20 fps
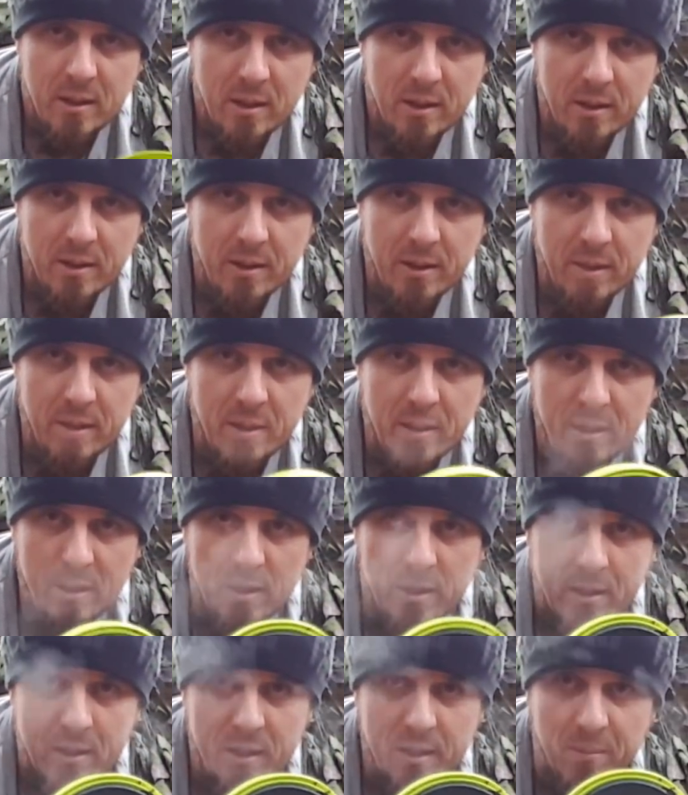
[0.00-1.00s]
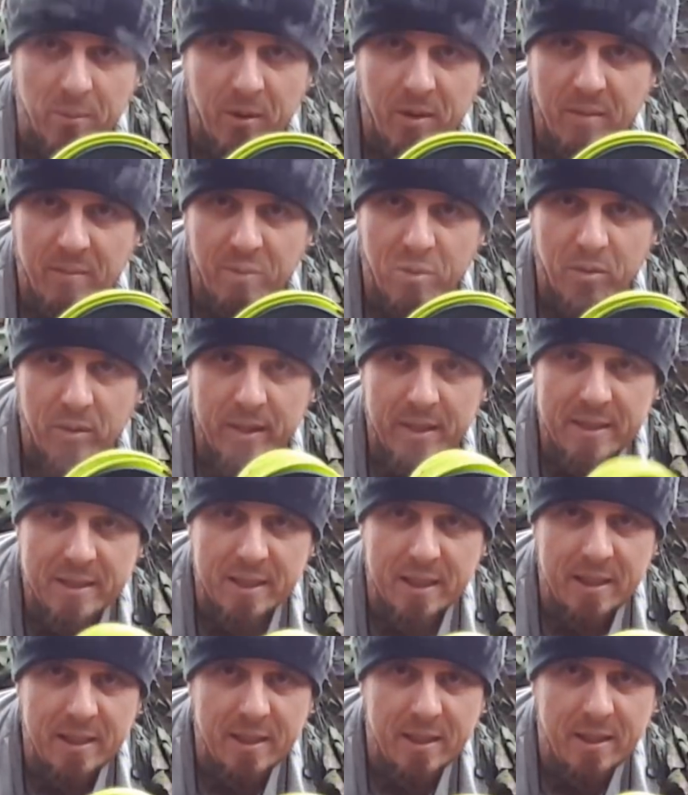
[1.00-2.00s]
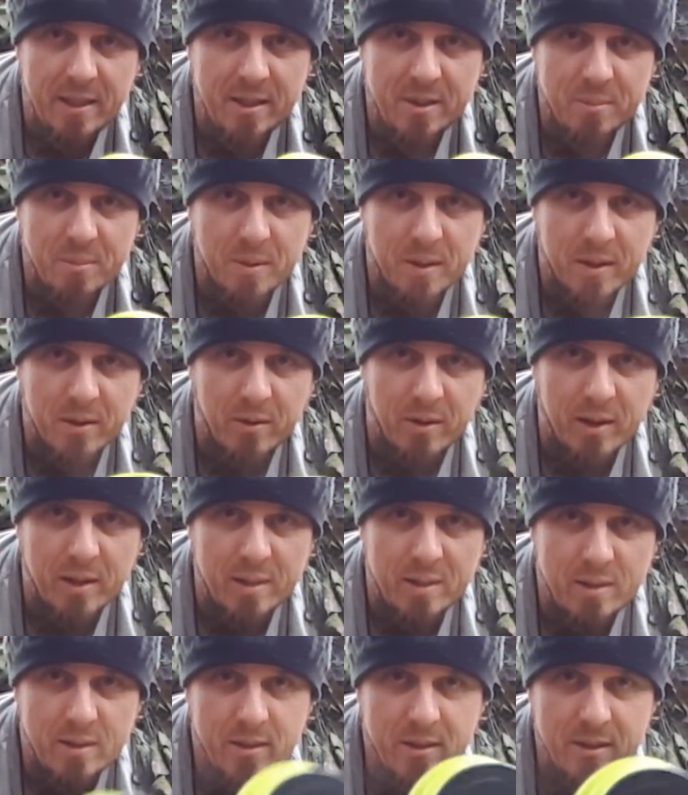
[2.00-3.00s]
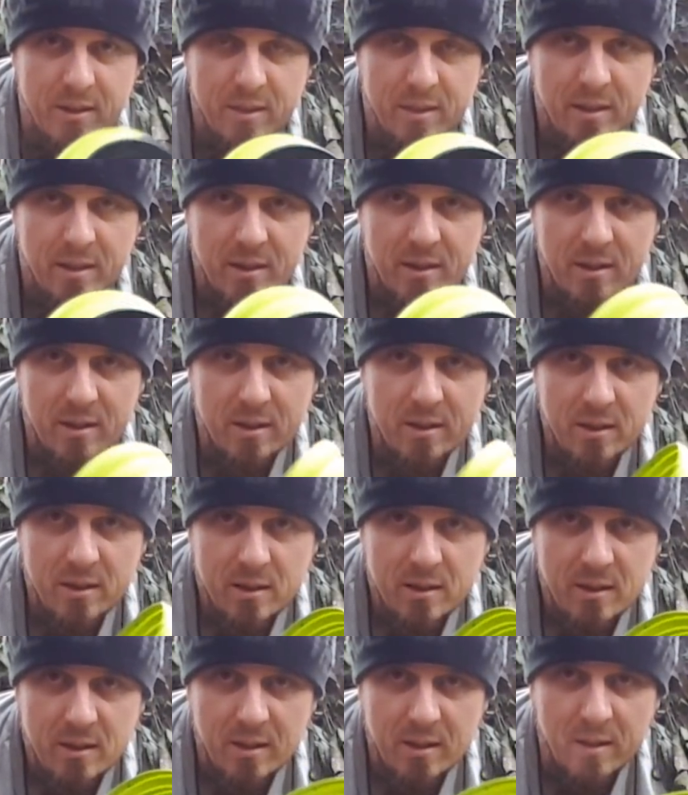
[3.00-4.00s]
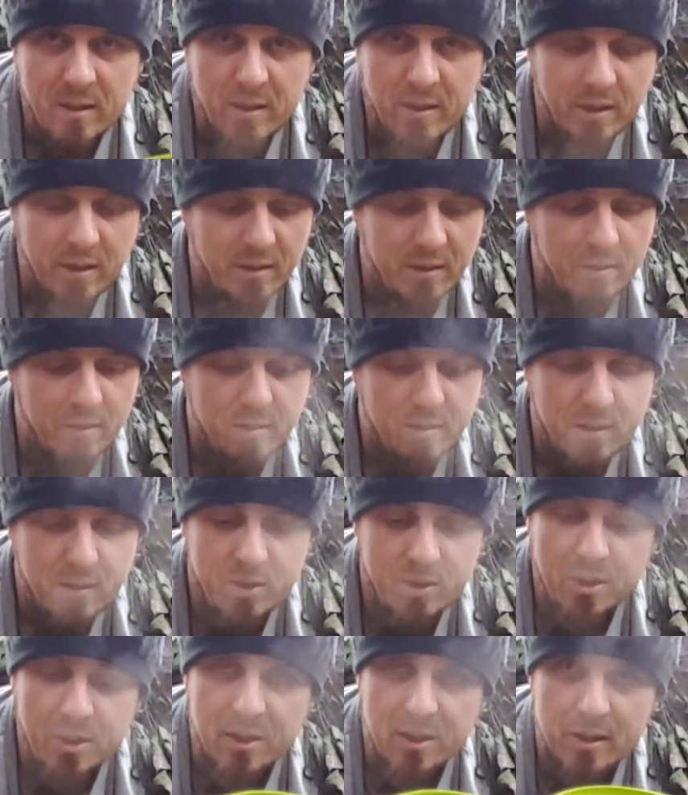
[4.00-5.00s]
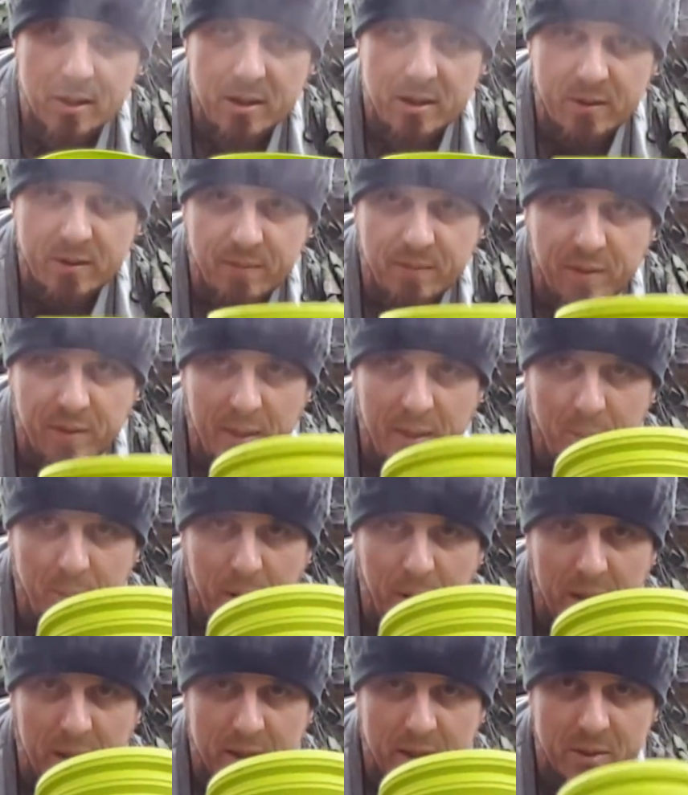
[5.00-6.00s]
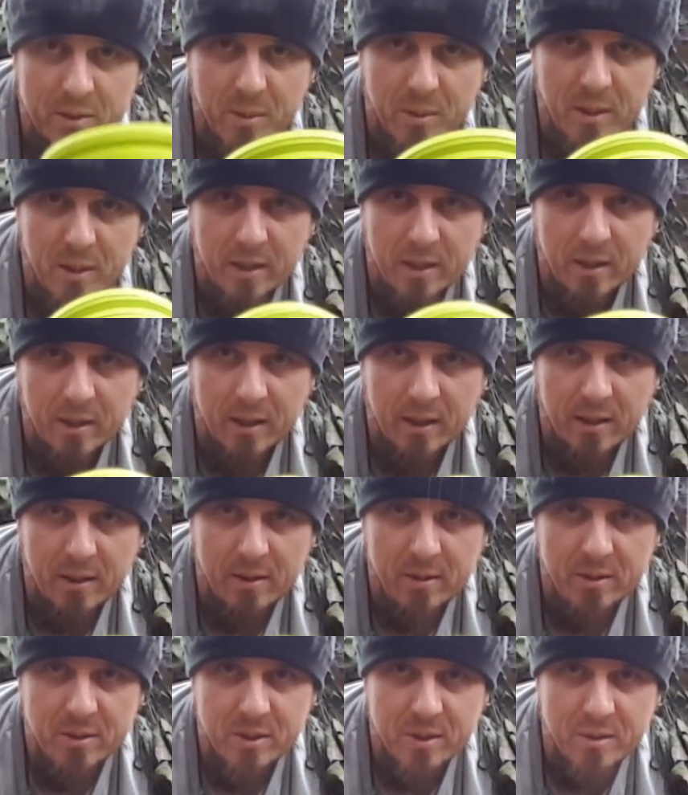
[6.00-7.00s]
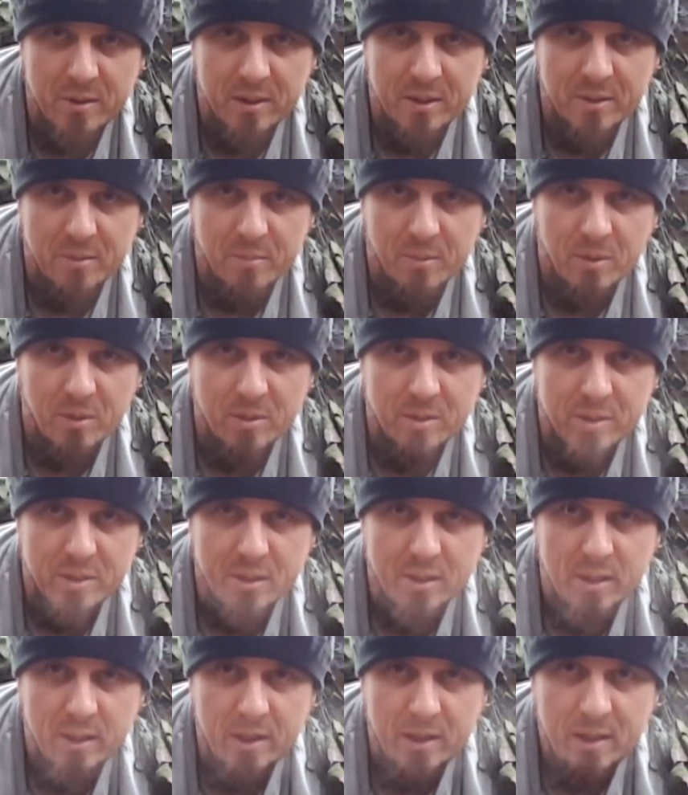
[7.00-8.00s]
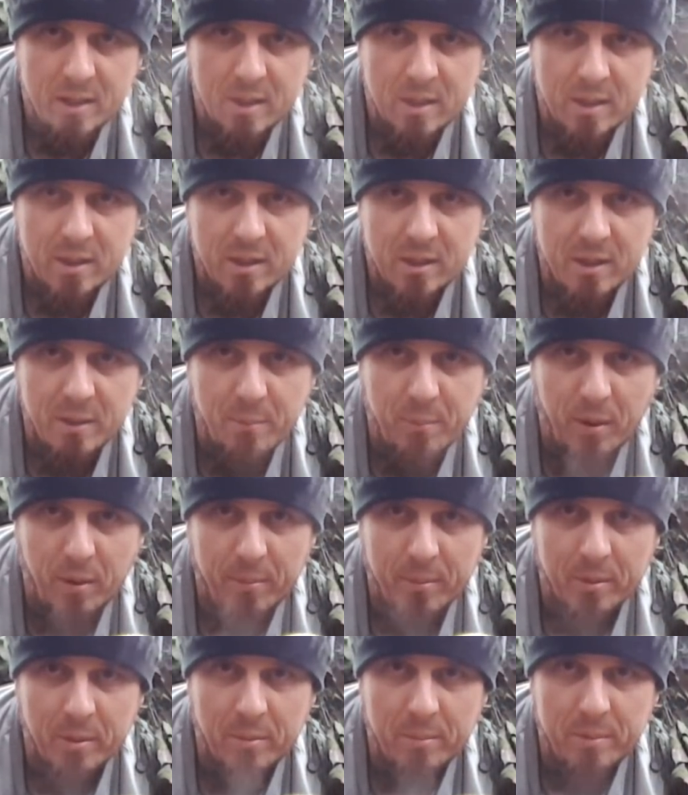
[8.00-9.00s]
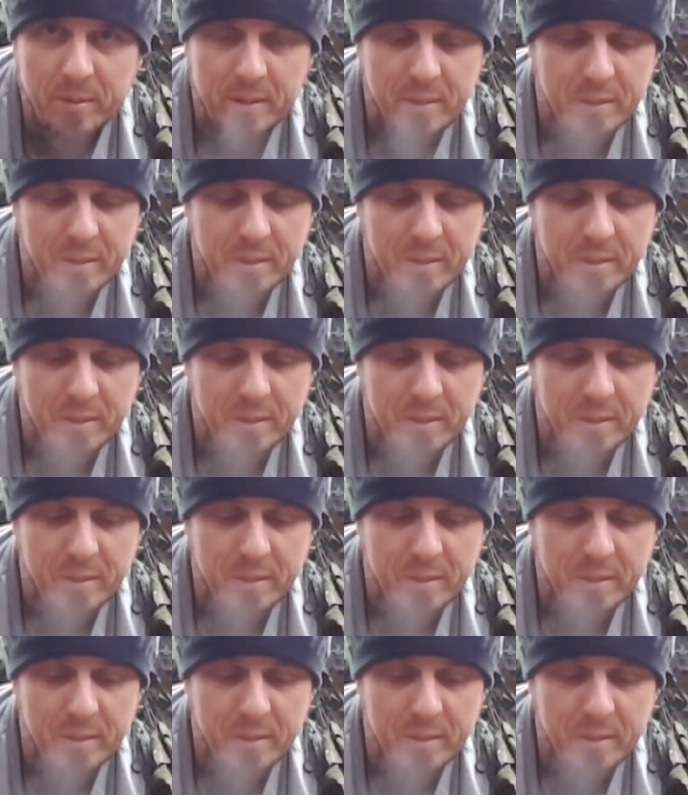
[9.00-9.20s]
and you might have already seen these, but they're great. As you get flat pack as well, they go down as it was, and they pop up.